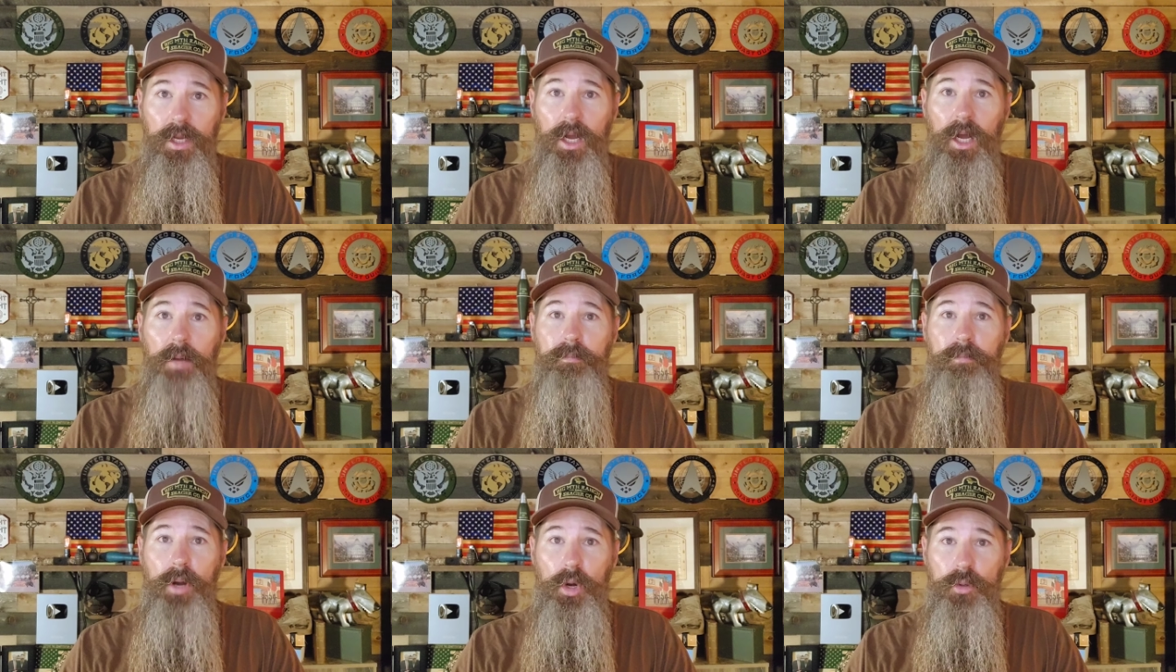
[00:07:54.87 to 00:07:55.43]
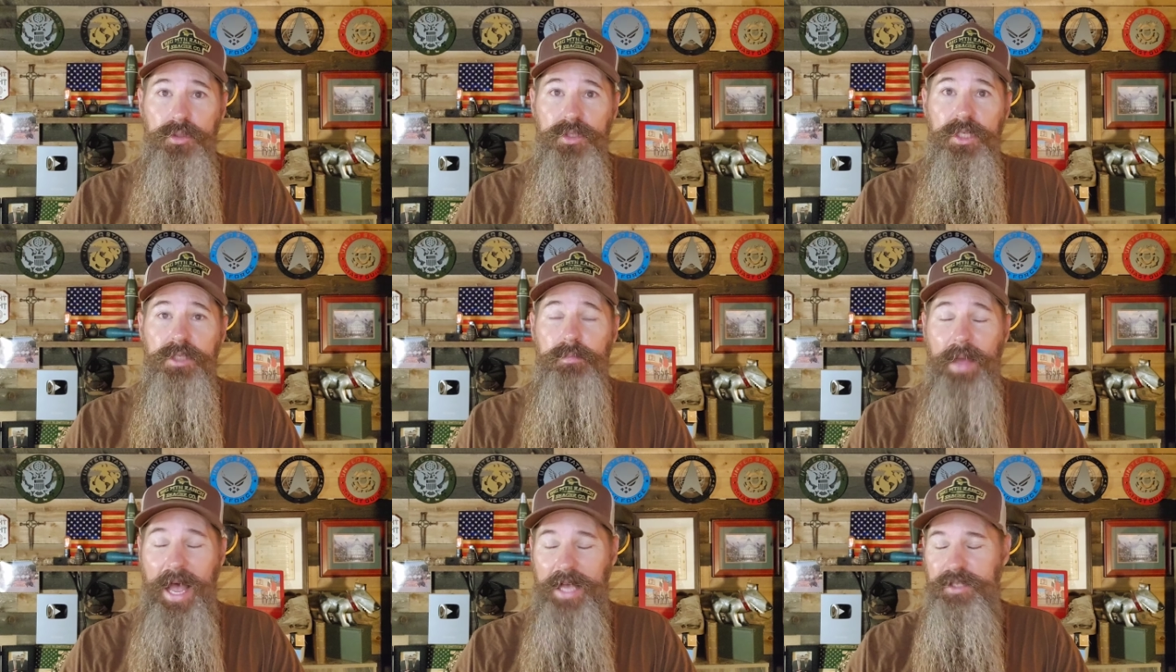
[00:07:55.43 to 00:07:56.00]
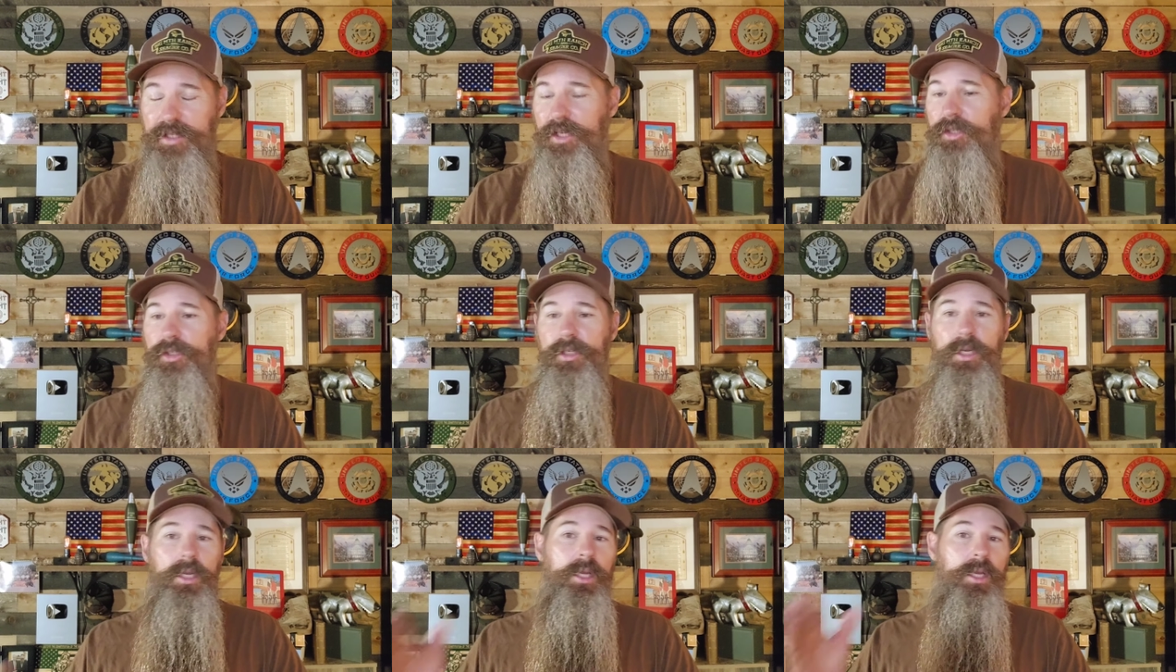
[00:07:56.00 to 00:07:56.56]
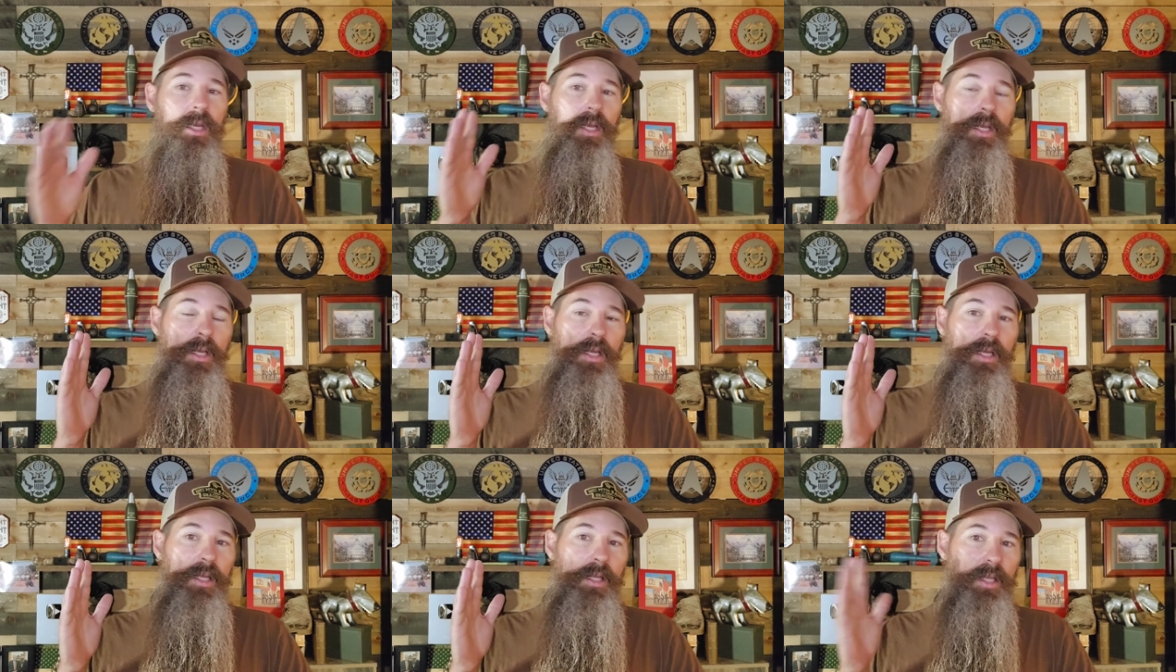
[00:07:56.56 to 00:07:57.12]
opposes passage.
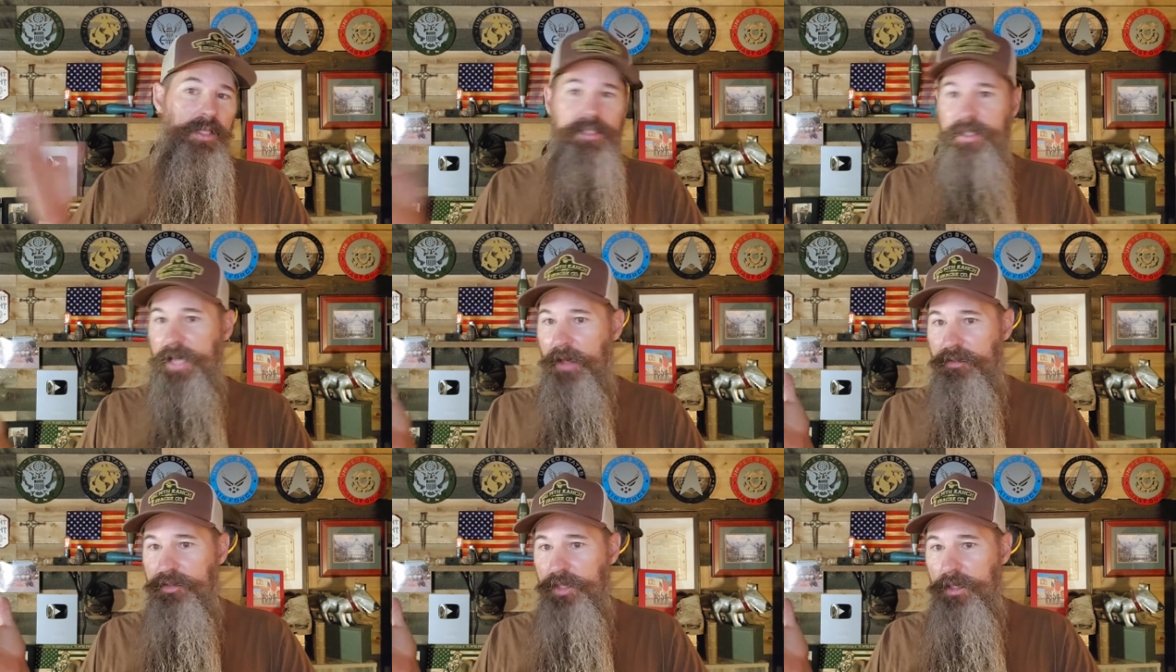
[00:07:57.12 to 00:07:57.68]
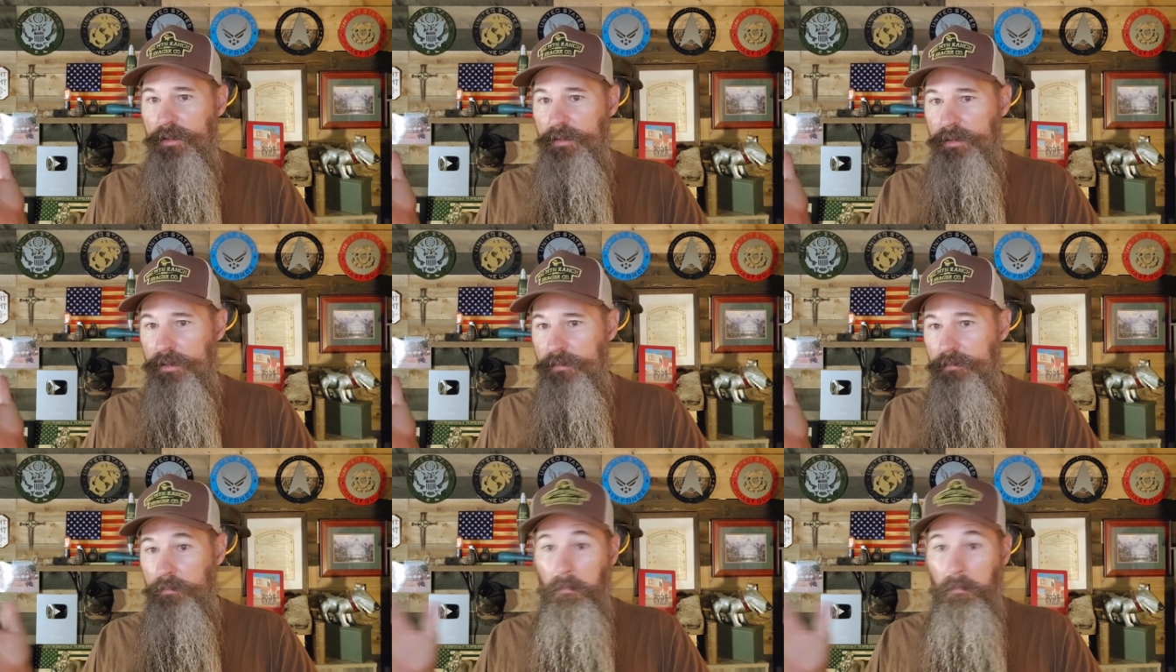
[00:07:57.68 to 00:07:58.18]
It's a death sentence